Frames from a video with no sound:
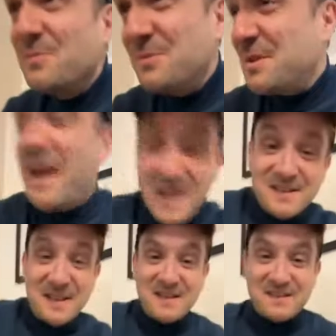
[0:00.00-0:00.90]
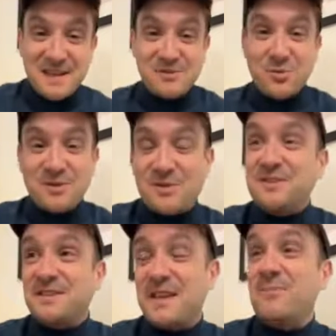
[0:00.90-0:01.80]
So yeah, it's always good
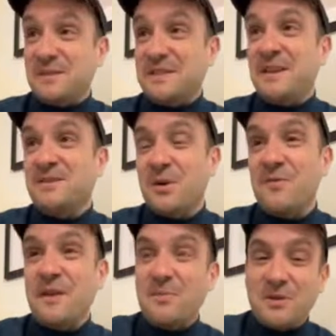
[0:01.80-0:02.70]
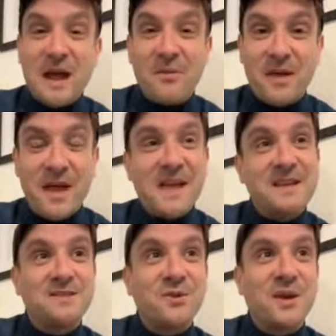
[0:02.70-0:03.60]
to keep busy. So if anybody out there
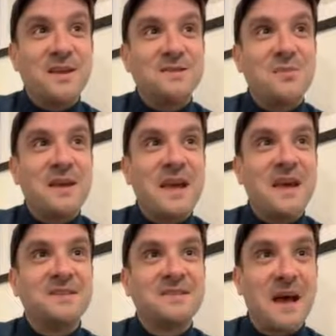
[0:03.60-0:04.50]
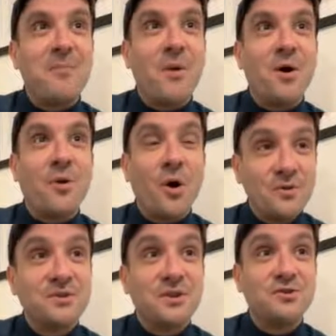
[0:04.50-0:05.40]
is looking to be a standby or
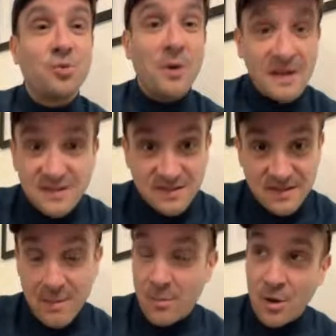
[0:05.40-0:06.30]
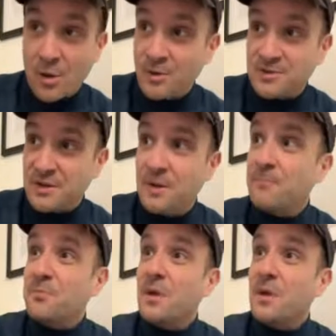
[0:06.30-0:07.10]
alternate, or is a standby or alternate,